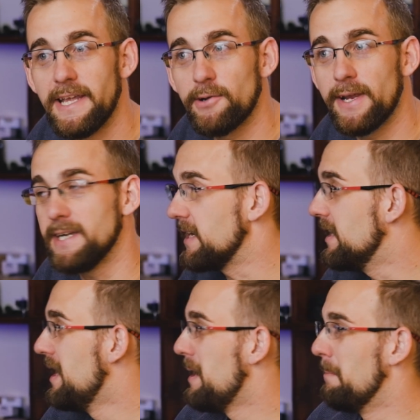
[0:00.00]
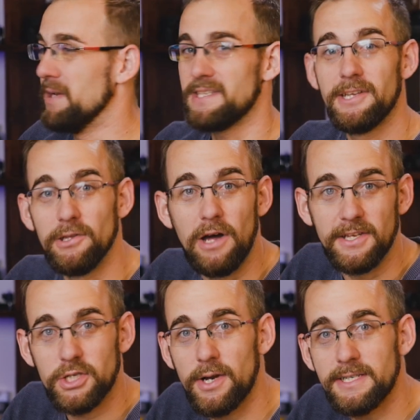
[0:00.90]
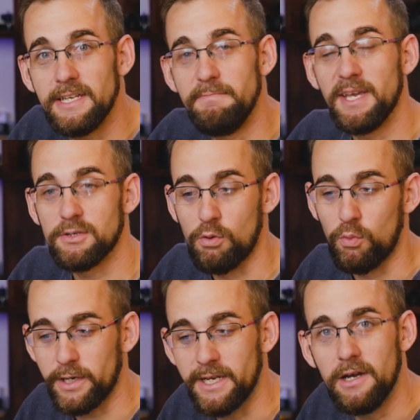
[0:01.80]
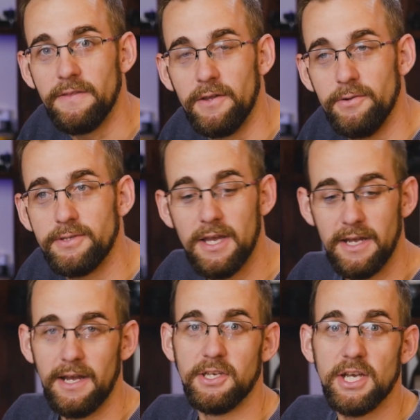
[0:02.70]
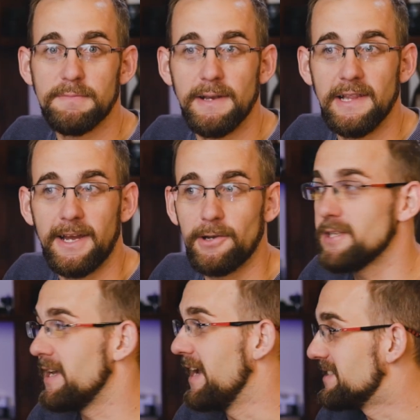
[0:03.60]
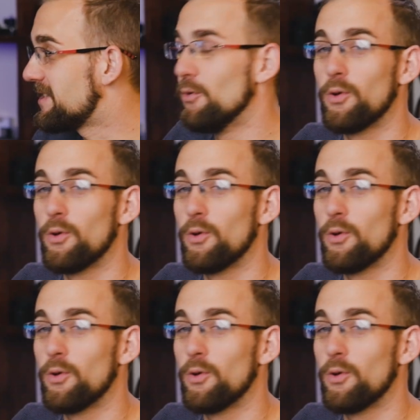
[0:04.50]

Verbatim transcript: layer editing, but still non-destructive because we're working on those adjustment layers and still